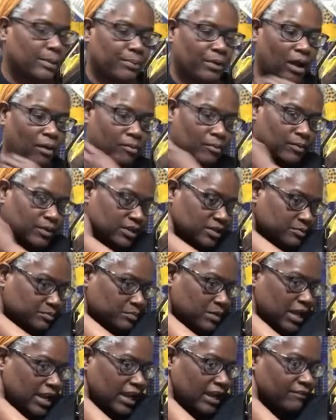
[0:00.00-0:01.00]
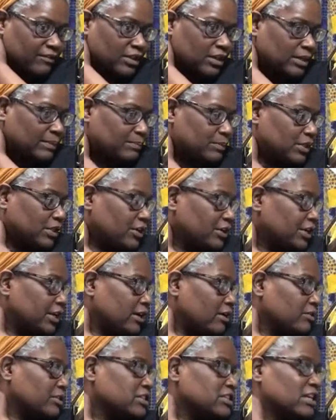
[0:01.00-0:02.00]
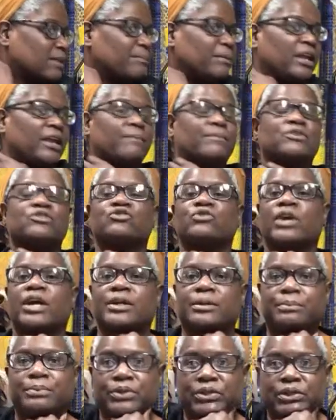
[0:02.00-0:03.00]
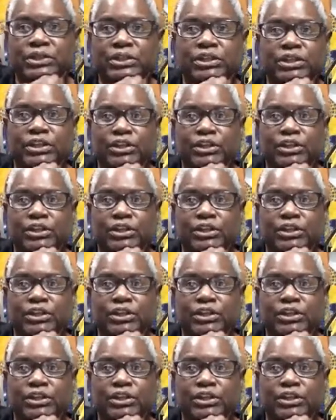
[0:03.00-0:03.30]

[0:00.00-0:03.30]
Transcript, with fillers: I probably have it up there now because I may have been trying to put it in